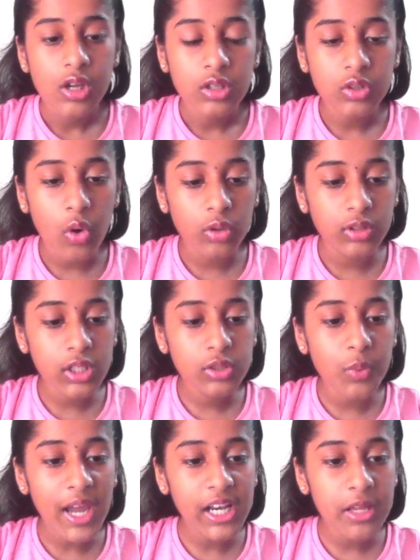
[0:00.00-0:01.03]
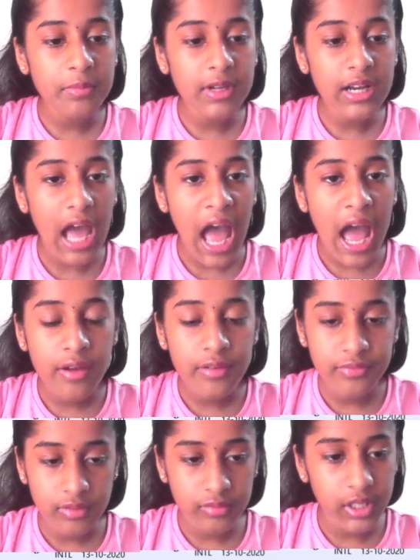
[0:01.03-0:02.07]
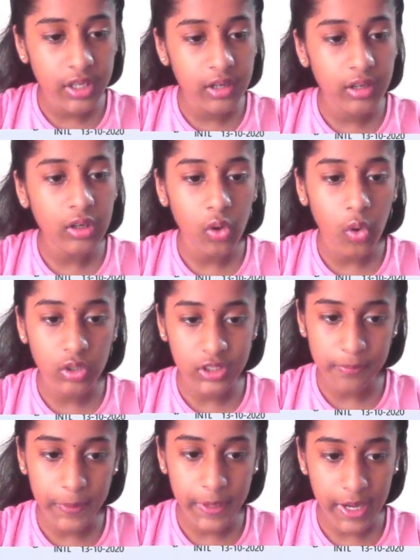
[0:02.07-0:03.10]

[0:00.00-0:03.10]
So this y label have the closing